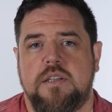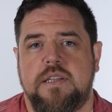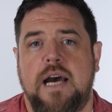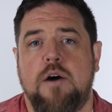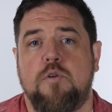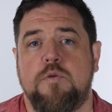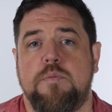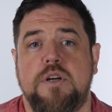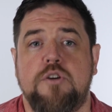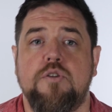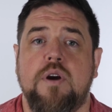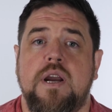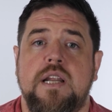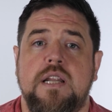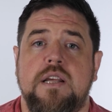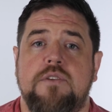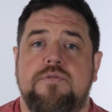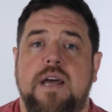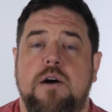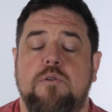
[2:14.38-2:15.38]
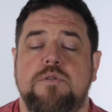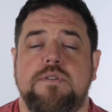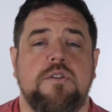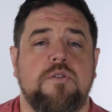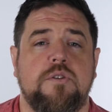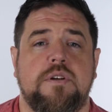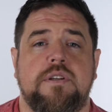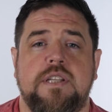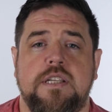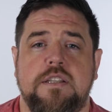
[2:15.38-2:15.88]
that would be great if that was
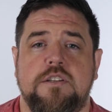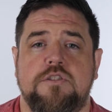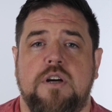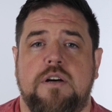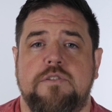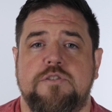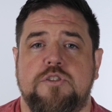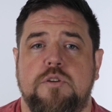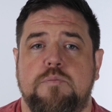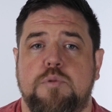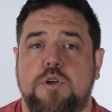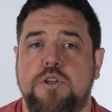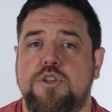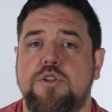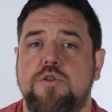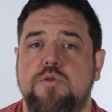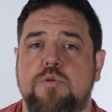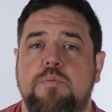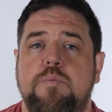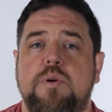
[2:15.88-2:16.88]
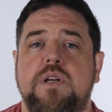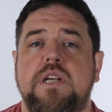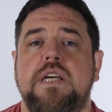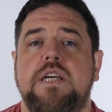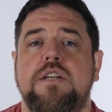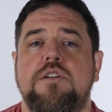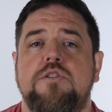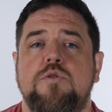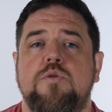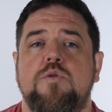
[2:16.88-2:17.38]
the only thing that JavaScript could do, but
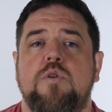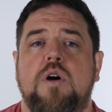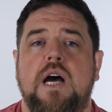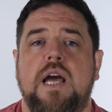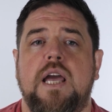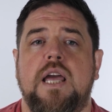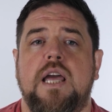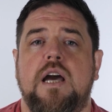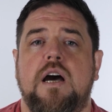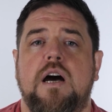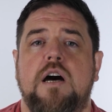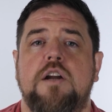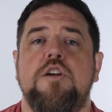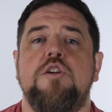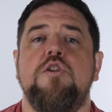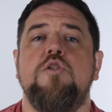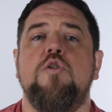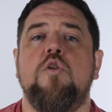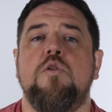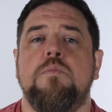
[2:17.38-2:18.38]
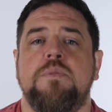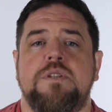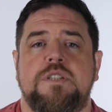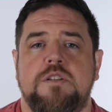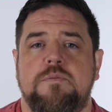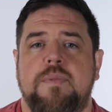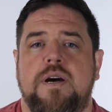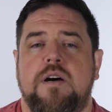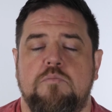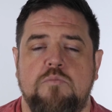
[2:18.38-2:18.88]
it can do an
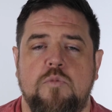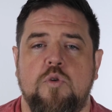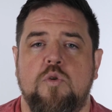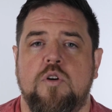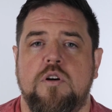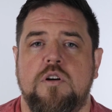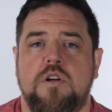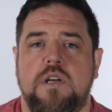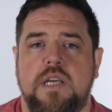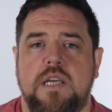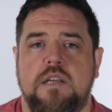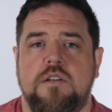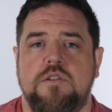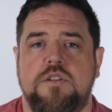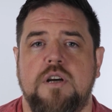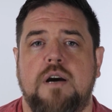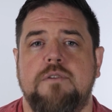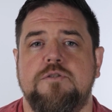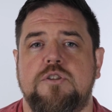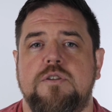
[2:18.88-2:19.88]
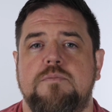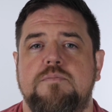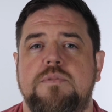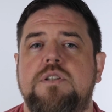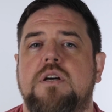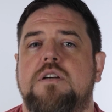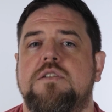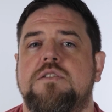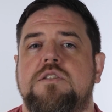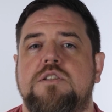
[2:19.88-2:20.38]
enormous amount more. JavaScript
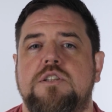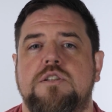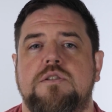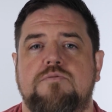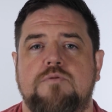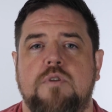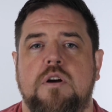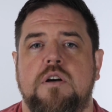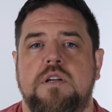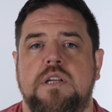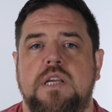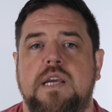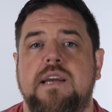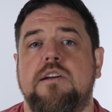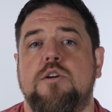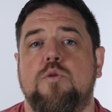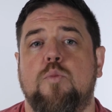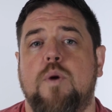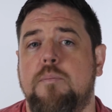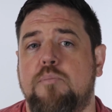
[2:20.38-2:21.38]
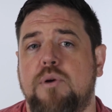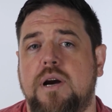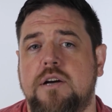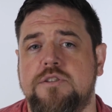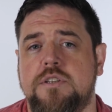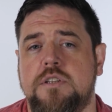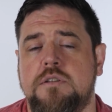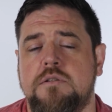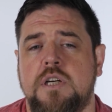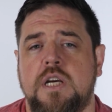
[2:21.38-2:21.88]
doesn't just run in your web
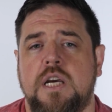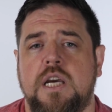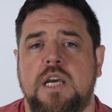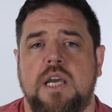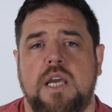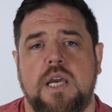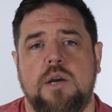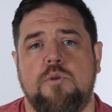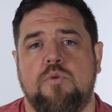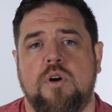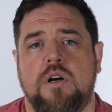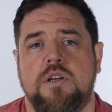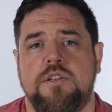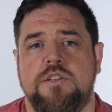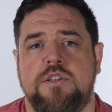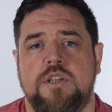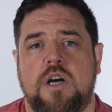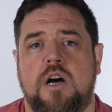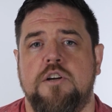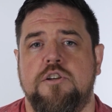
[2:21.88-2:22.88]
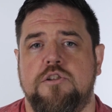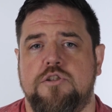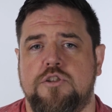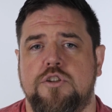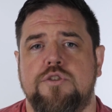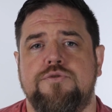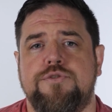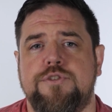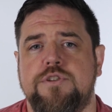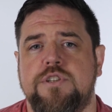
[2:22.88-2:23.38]
browser, it runs on your
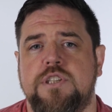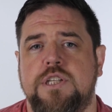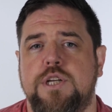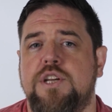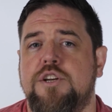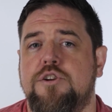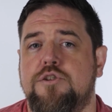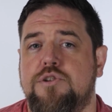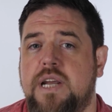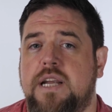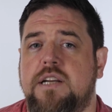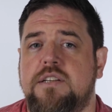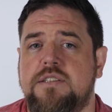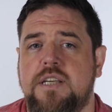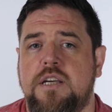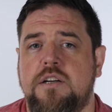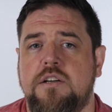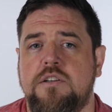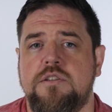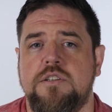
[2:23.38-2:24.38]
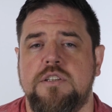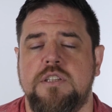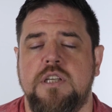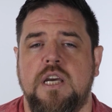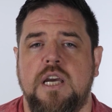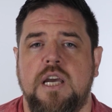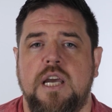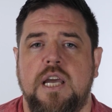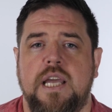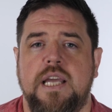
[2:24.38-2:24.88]
servers and in your data centers.
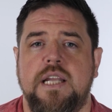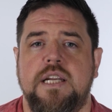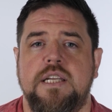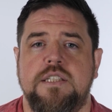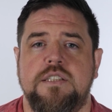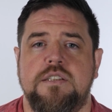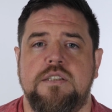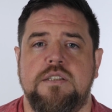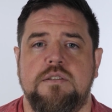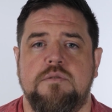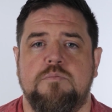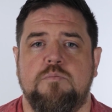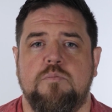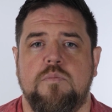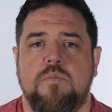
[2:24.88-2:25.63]
It is